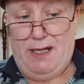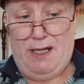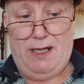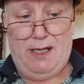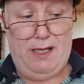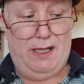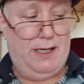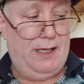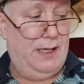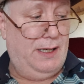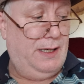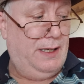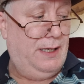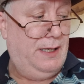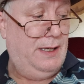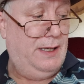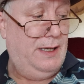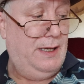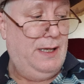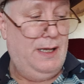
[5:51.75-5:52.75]
Uh,
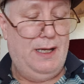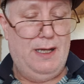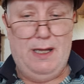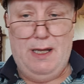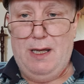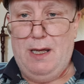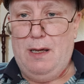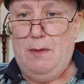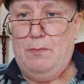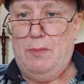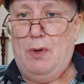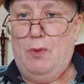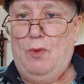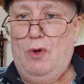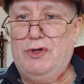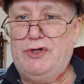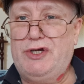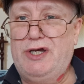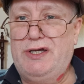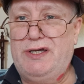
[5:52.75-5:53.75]
but
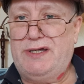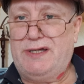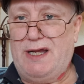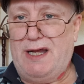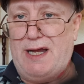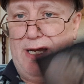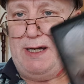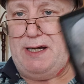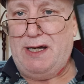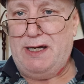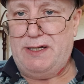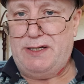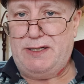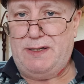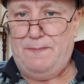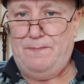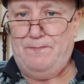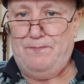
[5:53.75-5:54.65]
what she's saying is